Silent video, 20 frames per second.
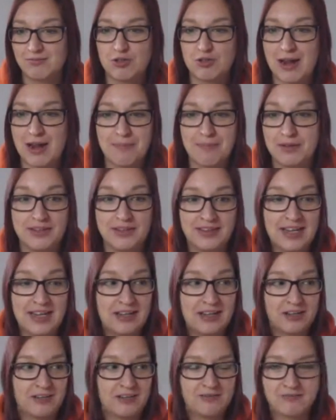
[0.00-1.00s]
crapper than
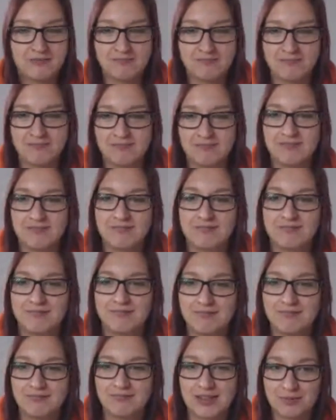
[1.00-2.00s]
they are.
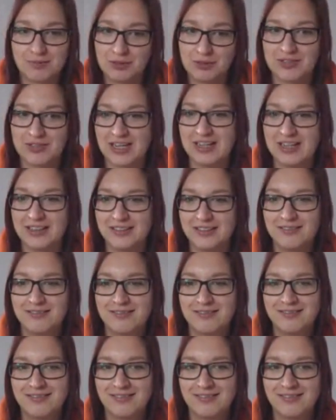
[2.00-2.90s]
That's what you're saying.